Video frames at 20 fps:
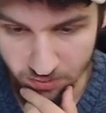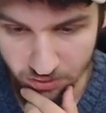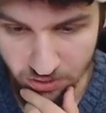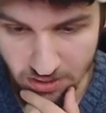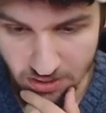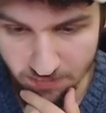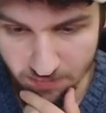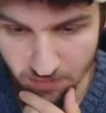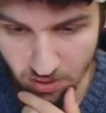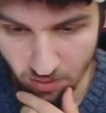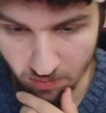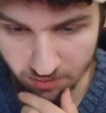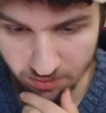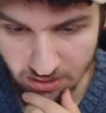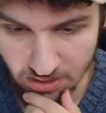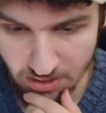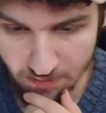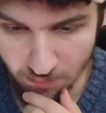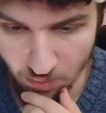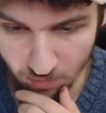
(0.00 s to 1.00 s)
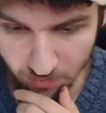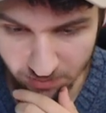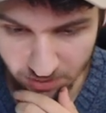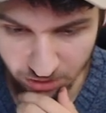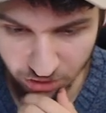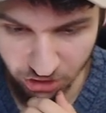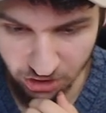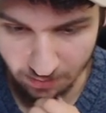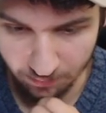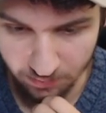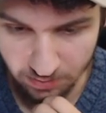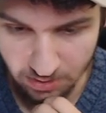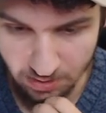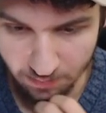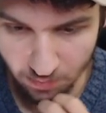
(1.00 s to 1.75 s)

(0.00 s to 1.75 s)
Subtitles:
keep going. Keep going with the chip.